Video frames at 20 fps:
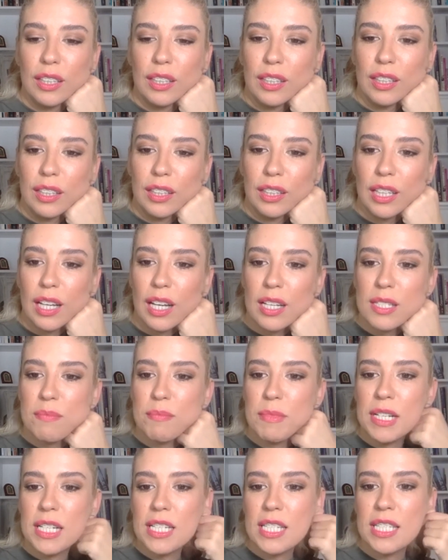
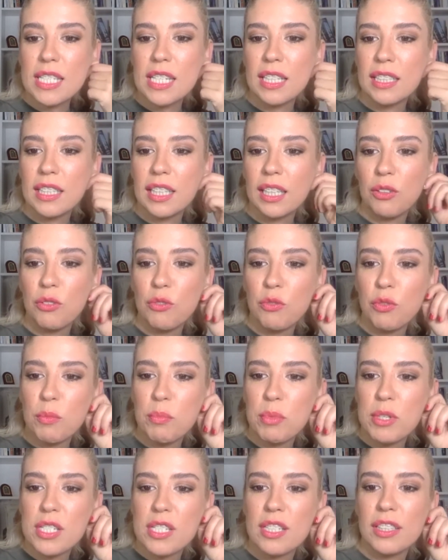Yasmina said, thank you for
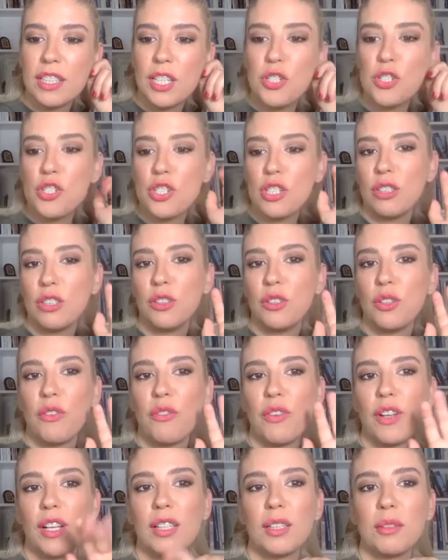presentation. You're
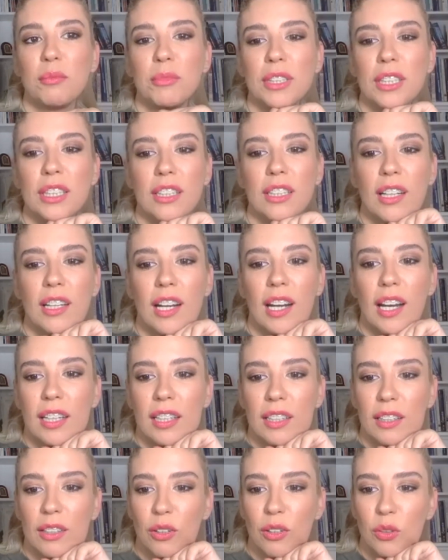welcome, dear.
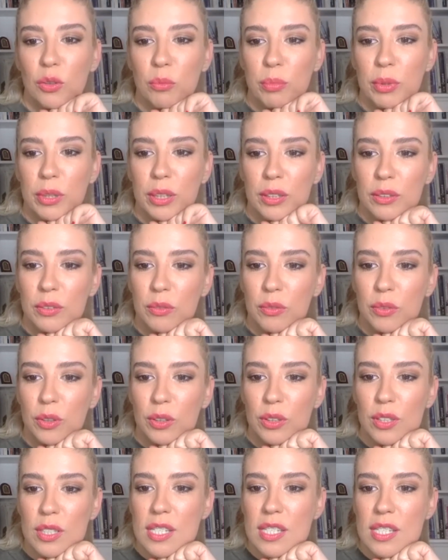I hope it
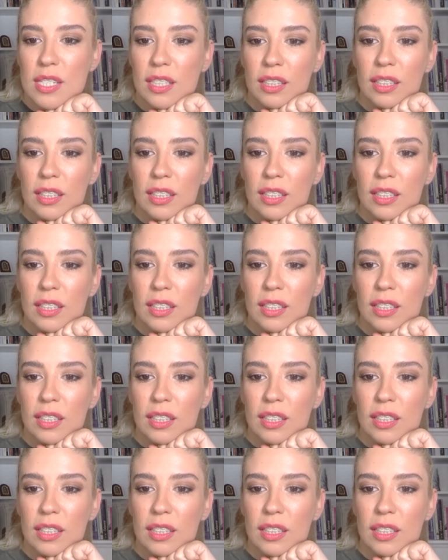was